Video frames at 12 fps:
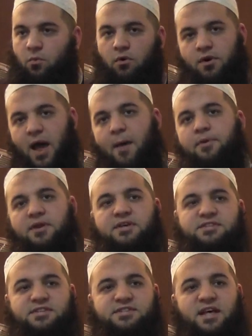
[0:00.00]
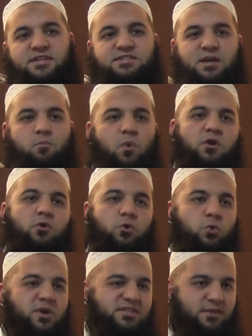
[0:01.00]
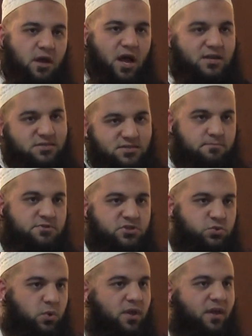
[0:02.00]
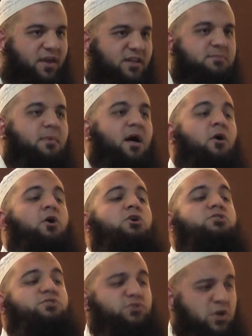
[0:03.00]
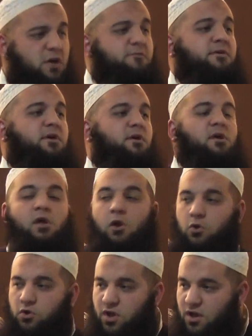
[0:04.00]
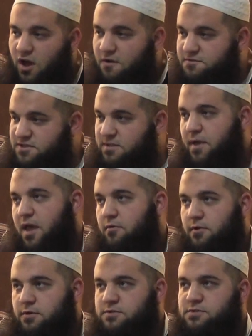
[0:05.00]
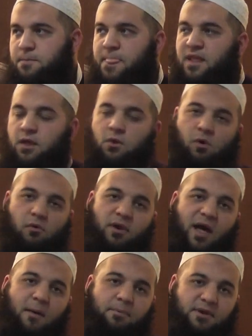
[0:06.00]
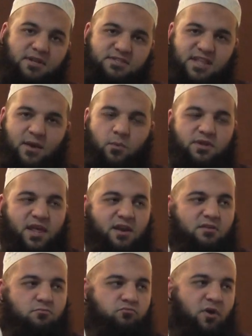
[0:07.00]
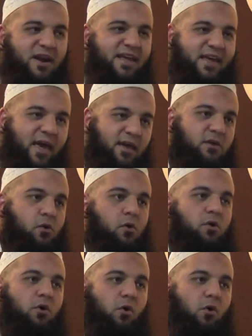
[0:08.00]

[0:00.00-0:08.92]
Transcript: What will happen is, is that someone who is accustomed to doing khidmah, serving, looking after the parents, what will happen is they will then relegate